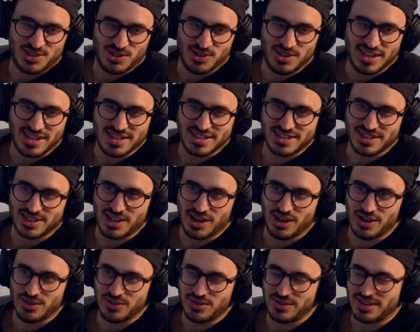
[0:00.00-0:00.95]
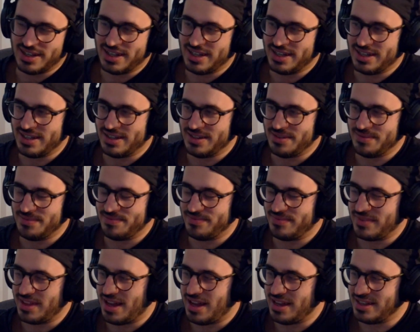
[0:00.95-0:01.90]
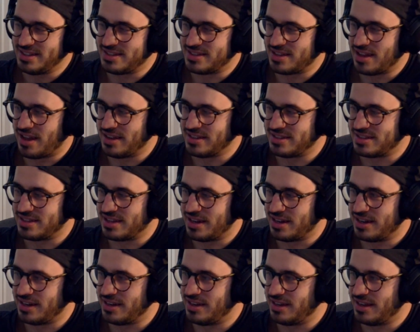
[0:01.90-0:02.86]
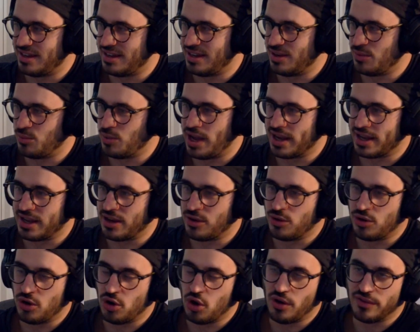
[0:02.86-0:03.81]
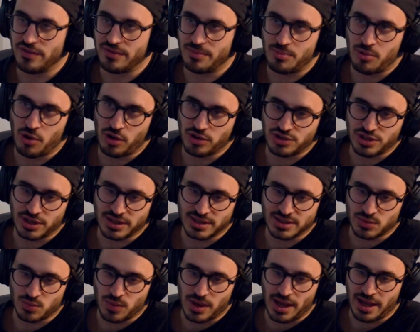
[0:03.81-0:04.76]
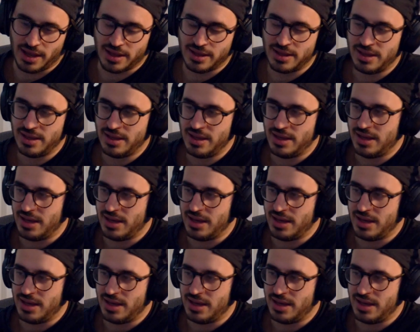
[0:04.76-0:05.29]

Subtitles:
2 years ago, I started working on a lot of projects where